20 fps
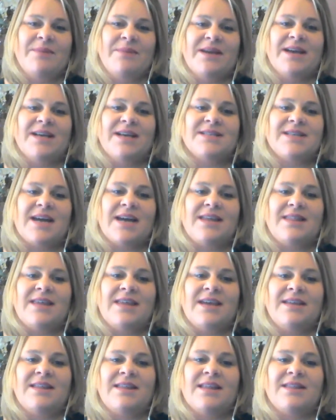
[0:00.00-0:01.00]
Because I
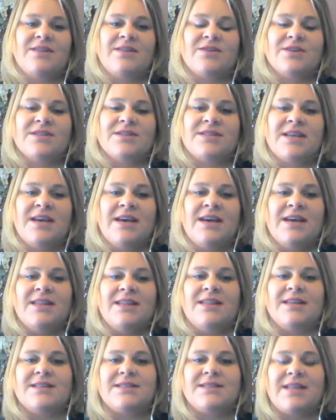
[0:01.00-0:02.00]
think that there's
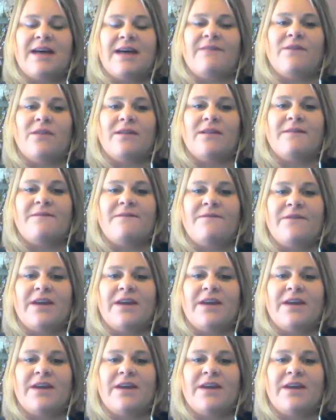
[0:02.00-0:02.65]
this level of